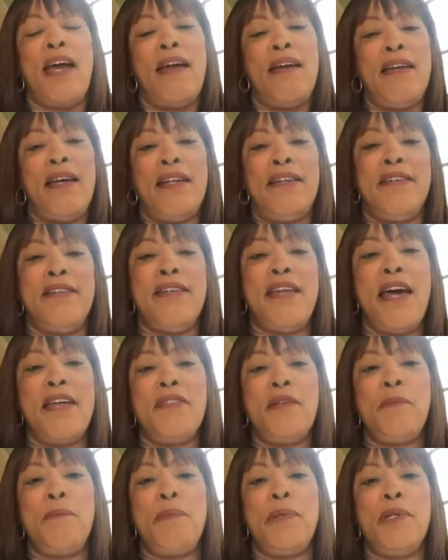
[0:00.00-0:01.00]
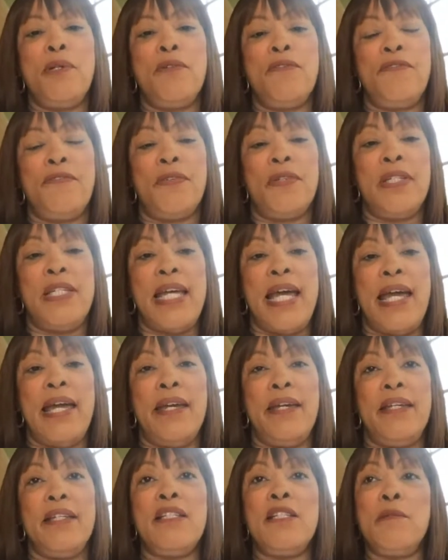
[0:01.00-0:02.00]
Another beautiful
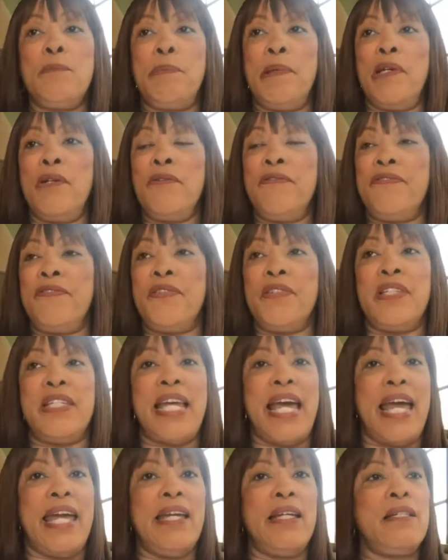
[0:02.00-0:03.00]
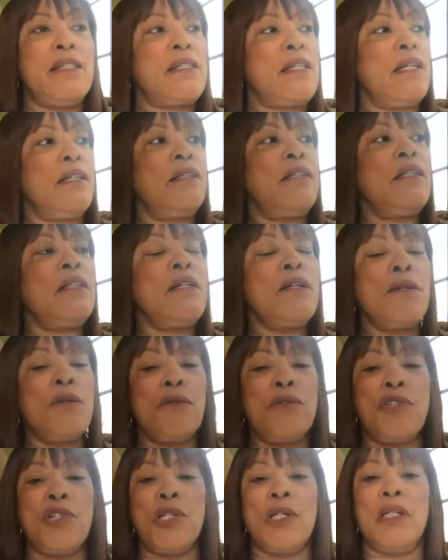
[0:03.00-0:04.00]
day. It's a beautiful day. It's a little
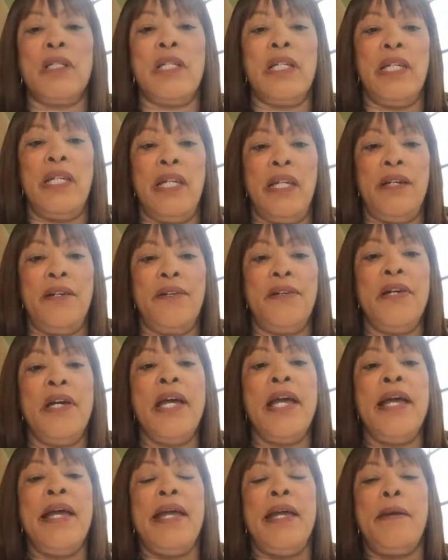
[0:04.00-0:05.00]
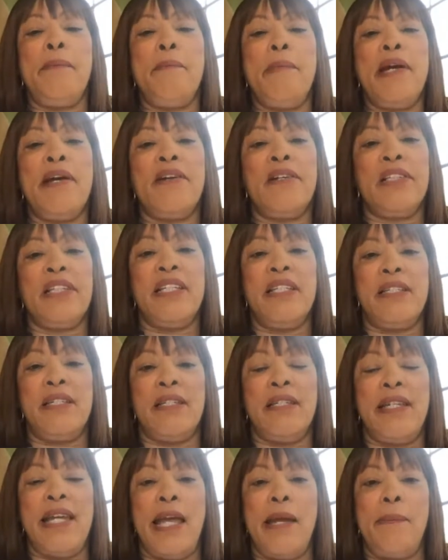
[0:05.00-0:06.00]
chilly here in Maryland
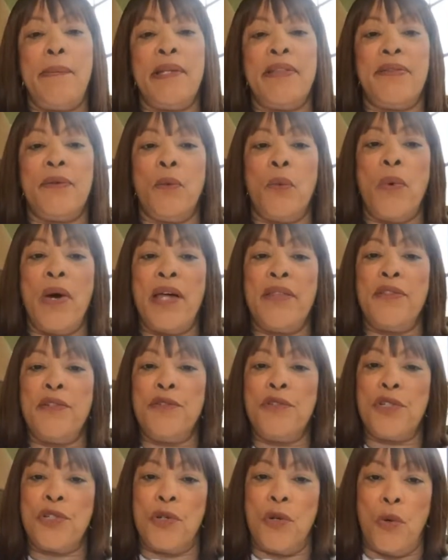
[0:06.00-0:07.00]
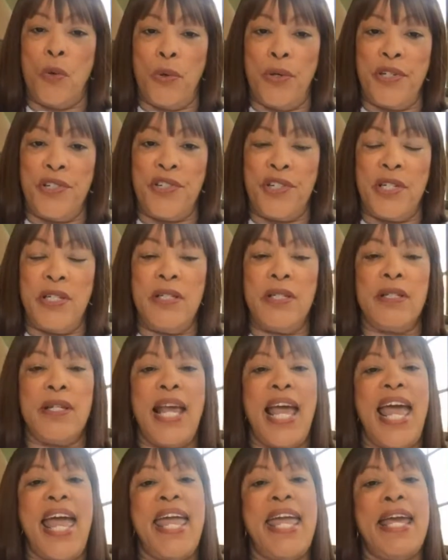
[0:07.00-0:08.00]
today, but the weather's gorgeous.
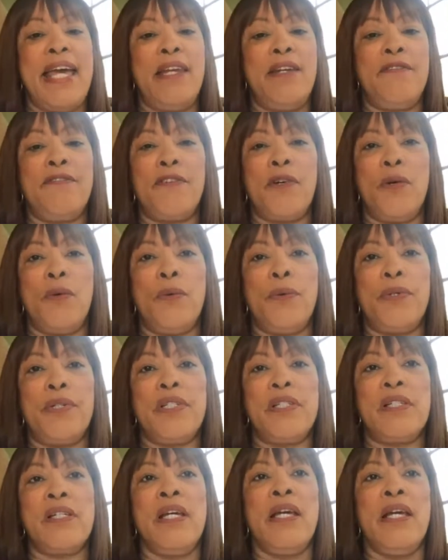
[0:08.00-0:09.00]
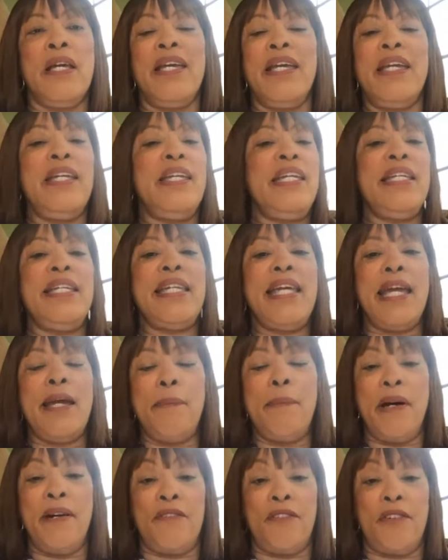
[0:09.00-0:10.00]
And of course, any day
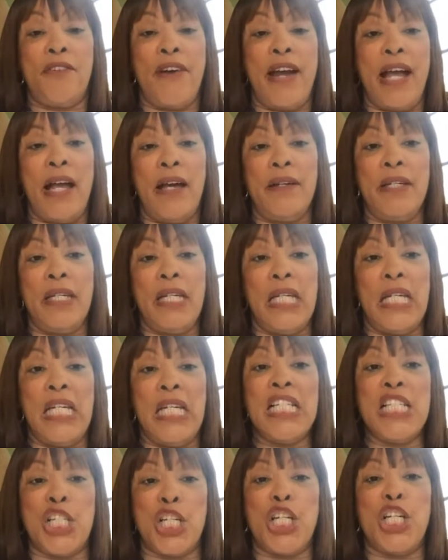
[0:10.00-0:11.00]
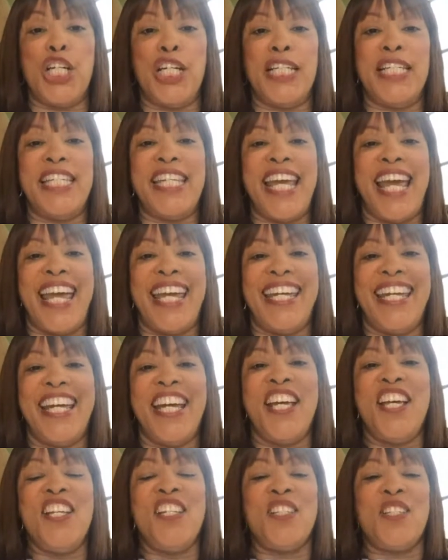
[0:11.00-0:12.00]
above ground is a good day.
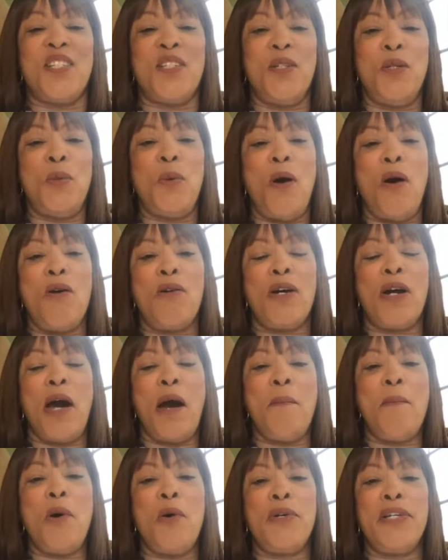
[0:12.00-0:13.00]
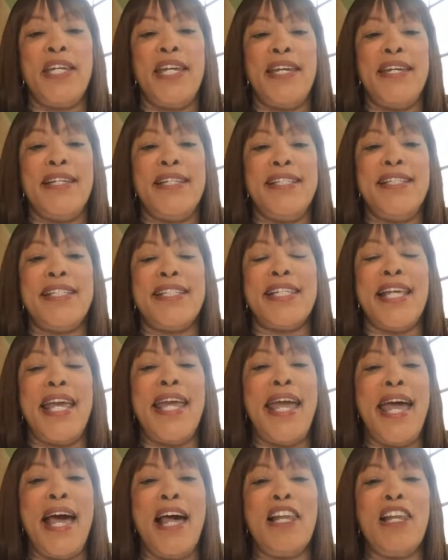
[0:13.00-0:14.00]
So you all come on in, say
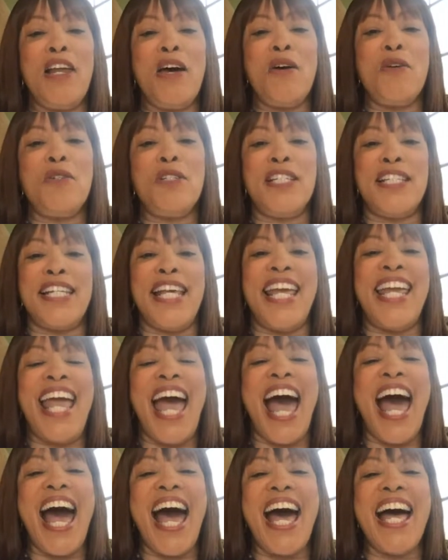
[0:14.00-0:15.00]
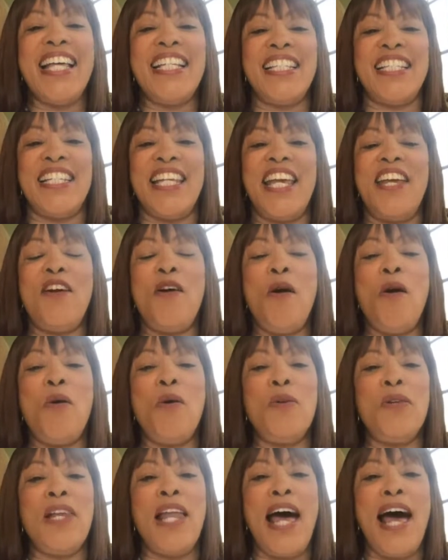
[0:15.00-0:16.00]
hello, say hi, say
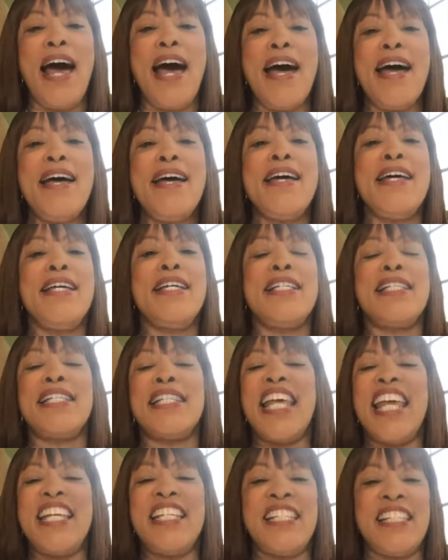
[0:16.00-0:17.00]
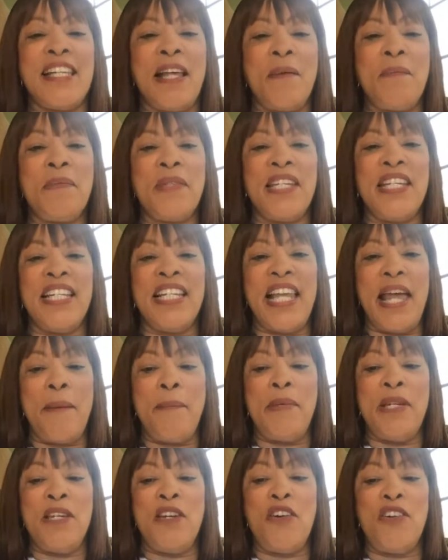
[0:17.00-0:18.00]
hola, say something. Let
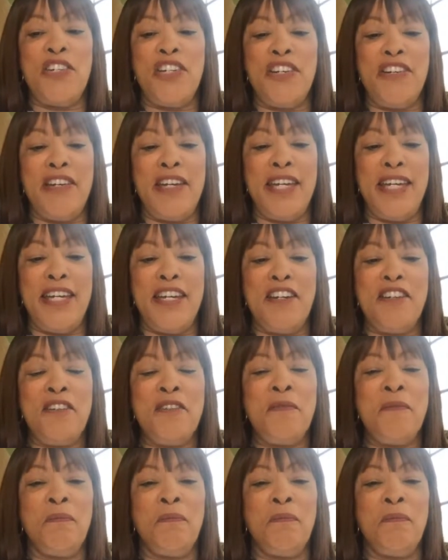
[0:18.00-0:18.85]
me know you're here